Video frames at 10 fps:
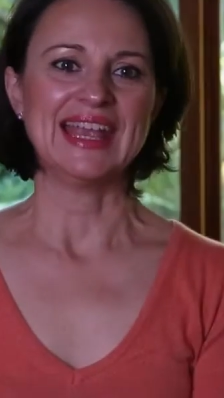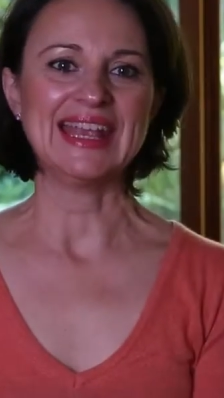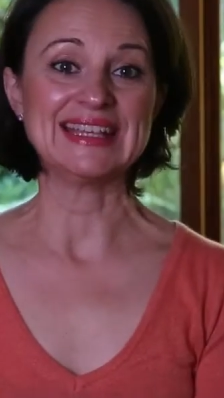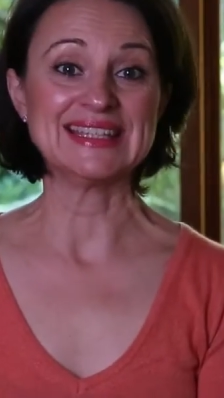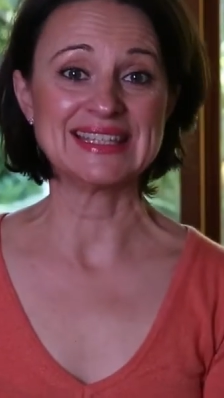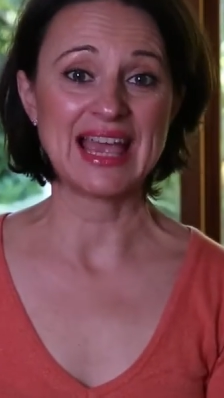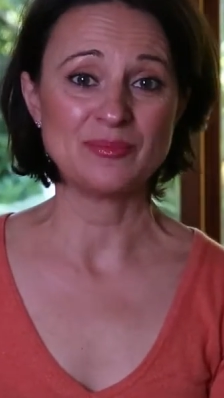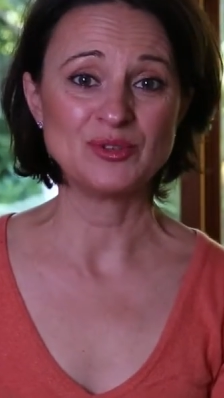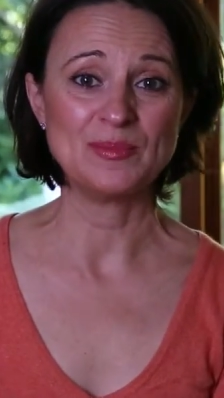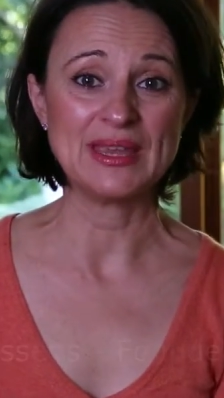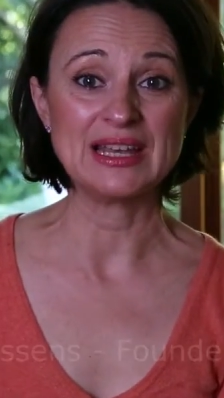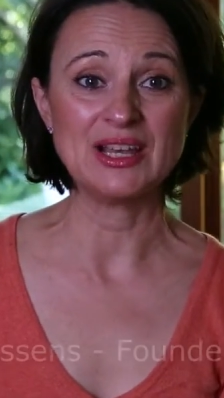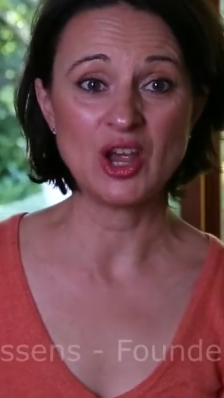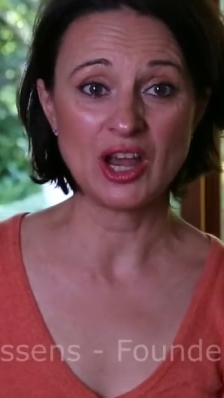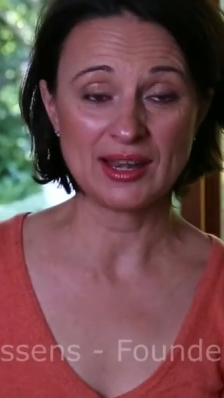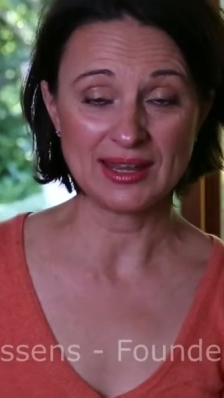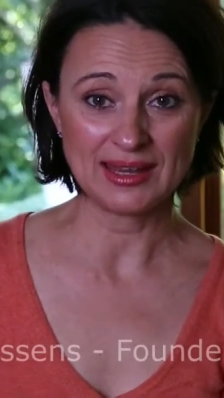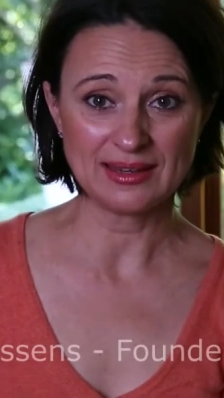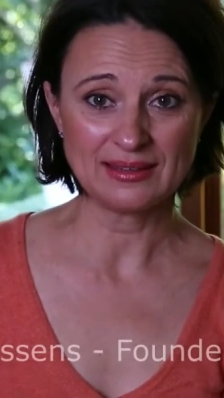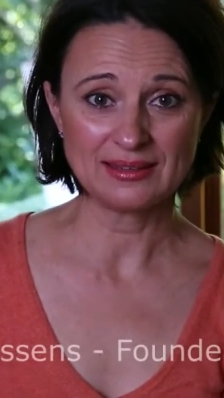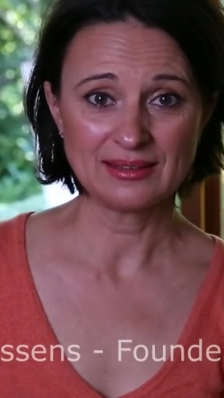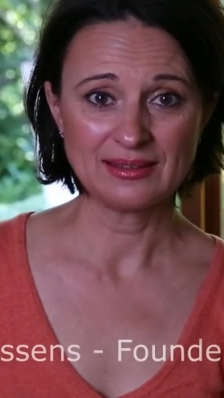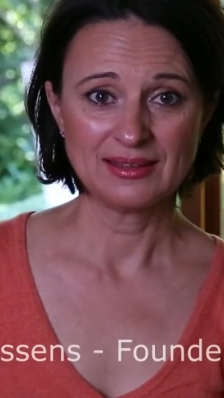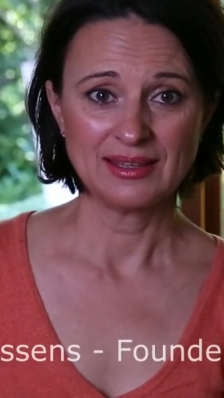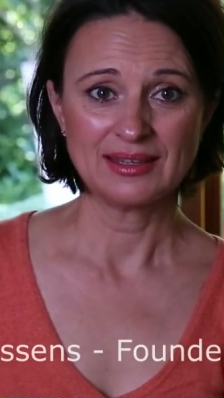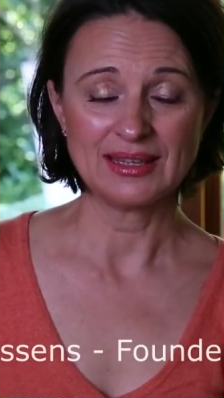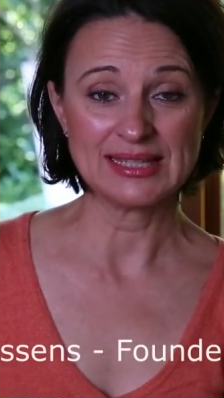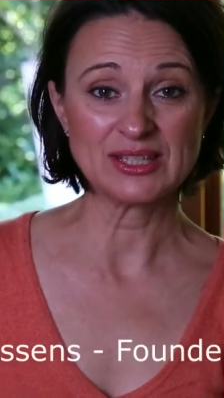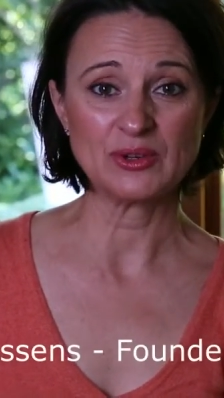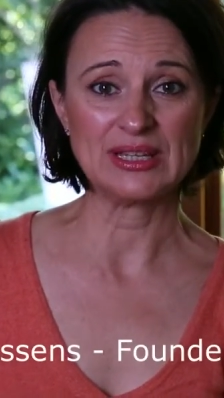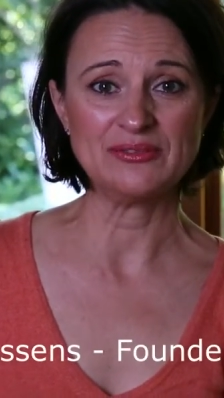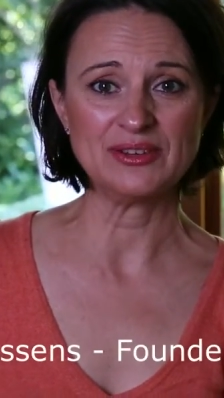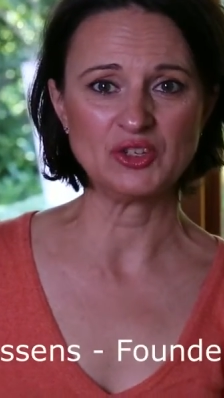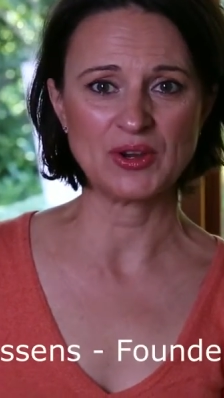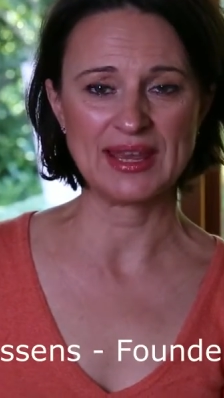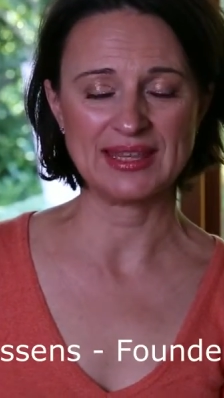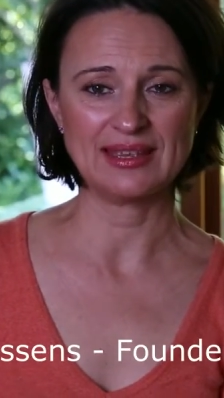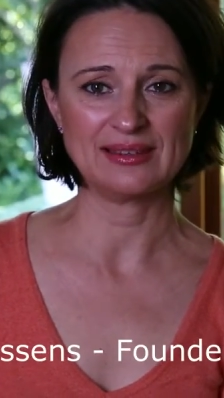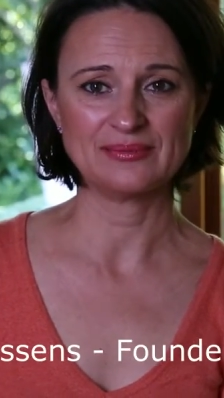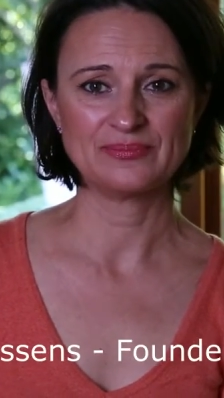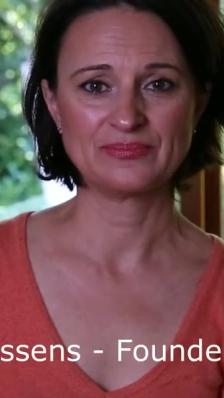It is time to begin learning the Discreetly Fit training.